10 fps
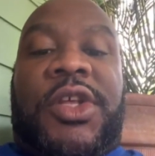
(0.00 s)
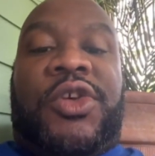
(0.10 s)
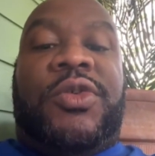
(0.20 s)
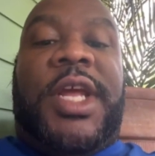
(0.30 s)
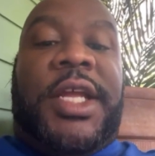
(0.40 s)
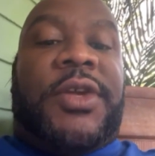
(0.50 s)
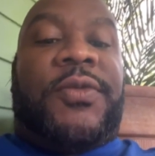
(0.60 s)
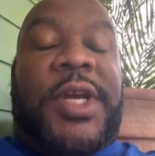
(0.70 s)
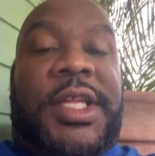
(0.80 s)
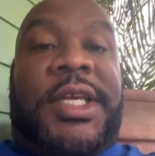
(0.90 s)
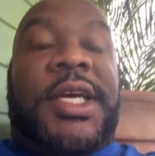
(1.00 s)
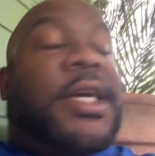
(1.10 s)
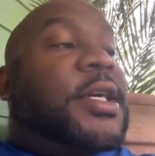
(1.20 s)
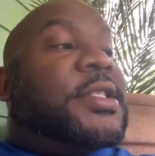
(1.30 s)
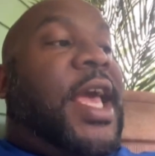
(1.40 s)
you need to really
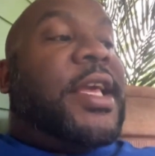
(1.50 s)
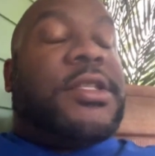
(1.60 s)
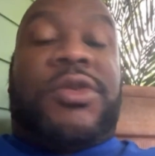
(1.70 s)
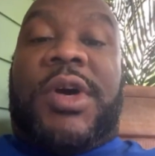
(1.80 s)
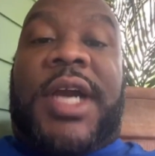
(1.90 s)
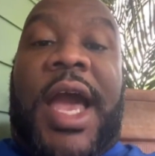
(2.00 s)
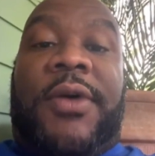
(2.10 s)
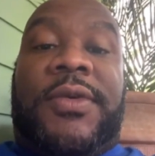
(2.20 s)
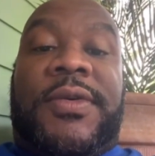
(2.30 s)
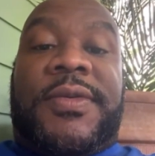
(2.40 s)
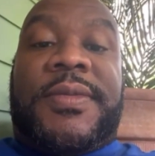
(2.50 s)
take into account